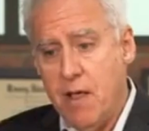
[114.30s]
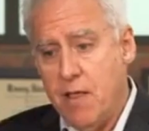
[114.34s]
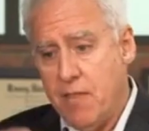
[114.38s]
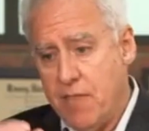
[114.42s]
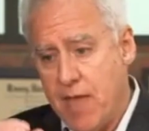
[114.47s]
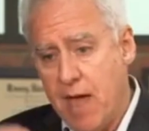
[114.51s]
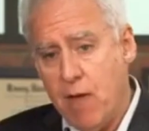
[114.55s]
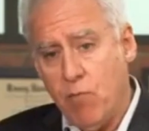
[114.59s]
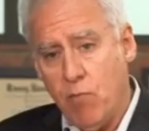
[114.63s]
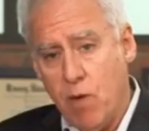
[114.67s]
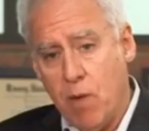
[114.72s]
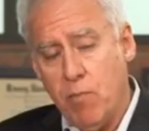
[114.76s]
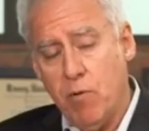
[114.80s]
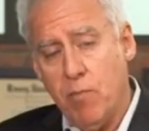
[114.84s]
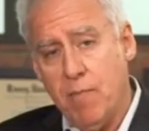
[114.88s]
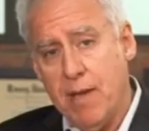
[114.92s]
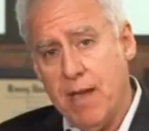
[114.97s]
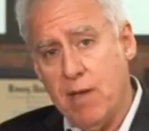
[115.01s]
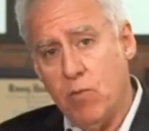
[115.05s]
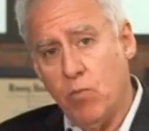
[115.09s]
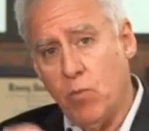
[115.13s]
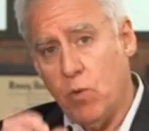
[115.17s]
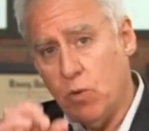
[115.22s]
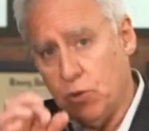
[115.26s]
That rubber
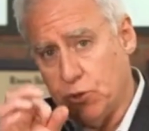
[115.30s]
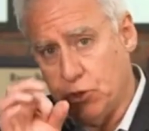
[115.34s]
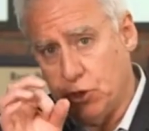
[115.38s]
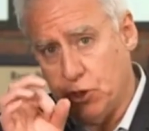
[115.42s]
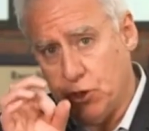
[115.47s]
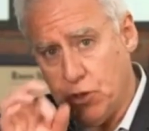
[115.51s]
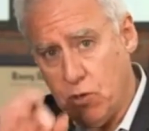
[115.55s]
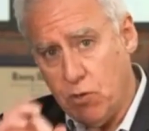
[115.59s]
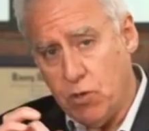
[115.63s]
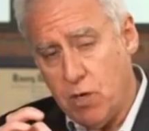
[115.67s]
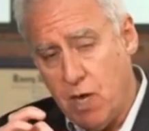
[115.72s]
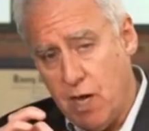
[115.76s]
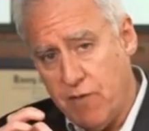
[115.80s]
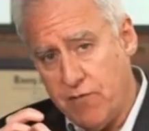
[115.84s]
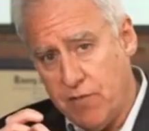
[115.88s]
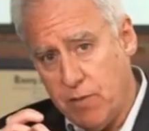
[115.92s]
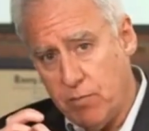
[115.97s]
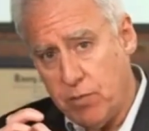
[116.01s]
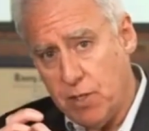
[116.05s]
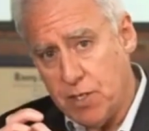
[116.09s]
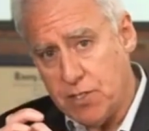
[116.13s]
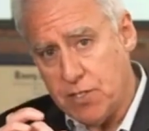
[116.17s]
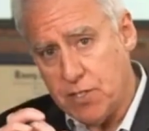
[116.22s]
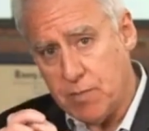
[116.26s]
band will choke off the
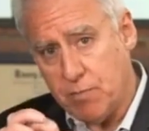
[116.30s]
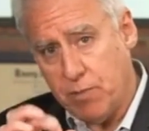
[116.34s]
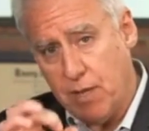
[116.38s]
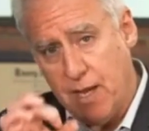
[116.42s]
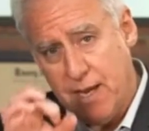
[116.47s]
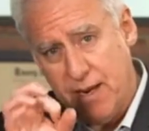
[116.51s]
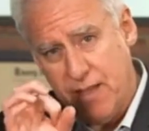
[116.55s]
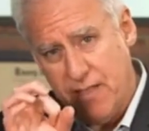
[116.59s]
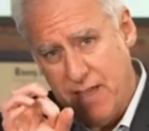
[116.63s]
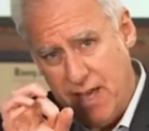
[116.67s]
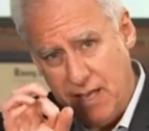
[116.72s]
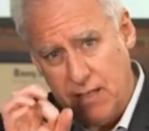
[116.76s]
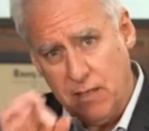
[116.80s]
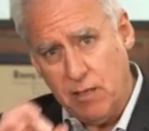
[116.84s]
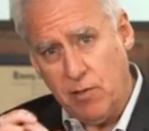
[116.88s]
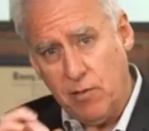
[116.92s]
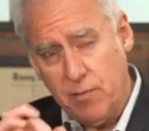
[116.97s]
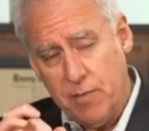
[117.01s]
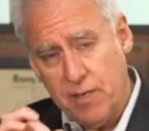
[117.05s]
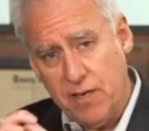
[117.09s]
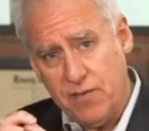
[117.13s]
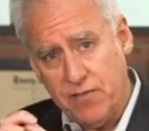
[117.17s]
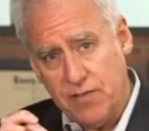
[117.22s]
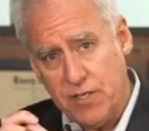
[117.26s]
blood supply to that little
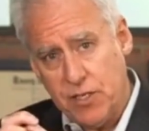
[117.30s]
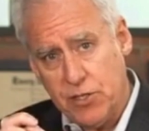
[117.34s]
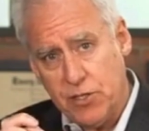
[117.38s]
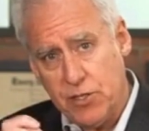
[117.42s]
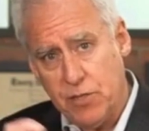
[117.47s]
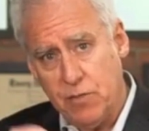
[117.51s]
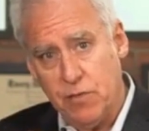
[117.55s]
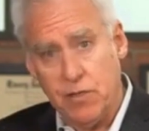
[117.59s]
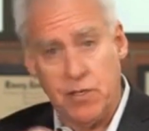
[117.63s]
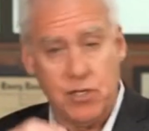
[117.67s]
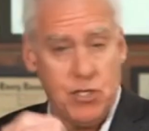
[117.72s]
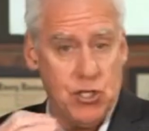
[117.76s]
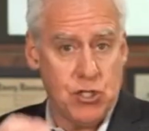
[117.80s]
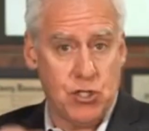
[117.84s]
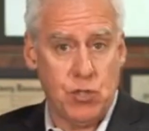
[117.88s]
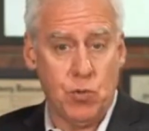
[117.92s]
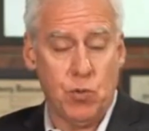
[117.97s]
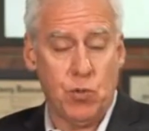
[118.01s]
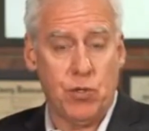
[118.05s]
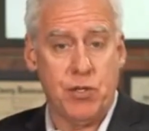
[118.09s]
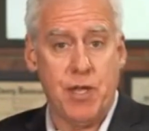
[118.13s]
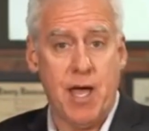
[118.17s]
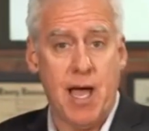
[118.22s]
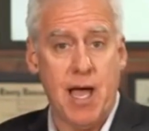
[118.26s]
bit of tissue. The tissue
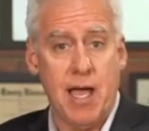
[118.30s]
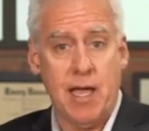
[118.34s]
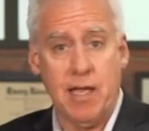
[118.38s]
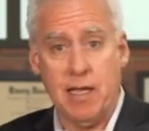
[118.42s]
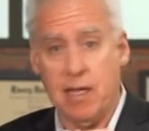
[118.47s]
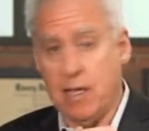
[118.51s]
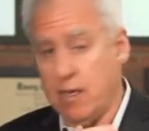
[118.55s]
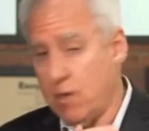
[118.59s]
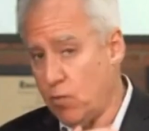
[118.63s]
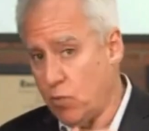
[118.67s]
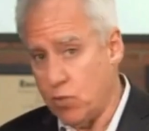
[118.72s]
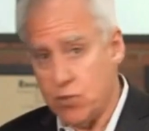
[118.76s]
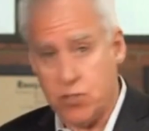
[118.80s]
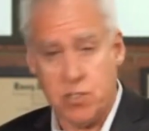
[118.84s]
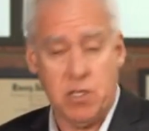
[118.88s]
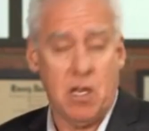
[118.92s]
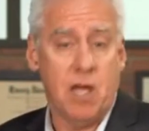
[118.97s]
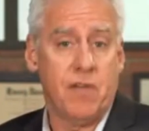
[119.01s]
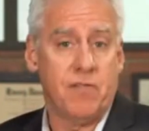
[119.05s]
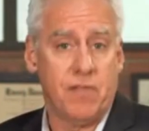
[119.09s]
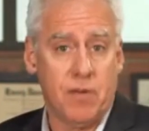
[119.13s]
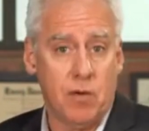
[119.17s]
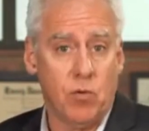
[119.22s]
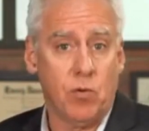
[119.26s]
will die and it will
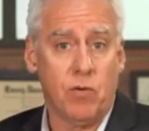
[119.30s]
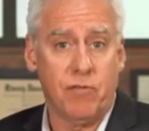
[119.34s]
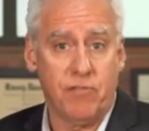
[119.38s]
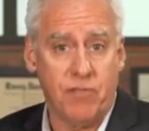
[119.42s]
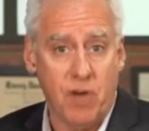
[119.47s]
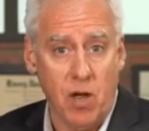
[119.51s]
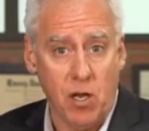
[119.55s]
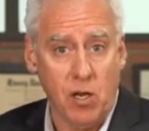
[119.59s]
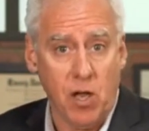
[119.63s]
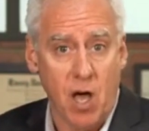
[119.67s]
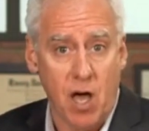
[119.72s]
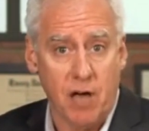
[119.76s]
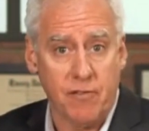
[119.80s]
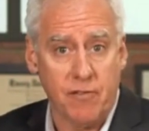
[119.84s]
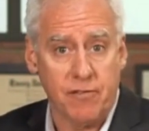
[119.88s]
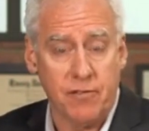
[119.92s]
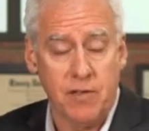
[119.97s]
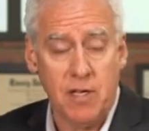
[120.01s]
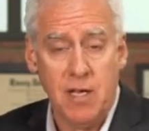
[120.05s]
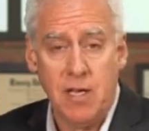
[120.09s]
slough and it will fall off.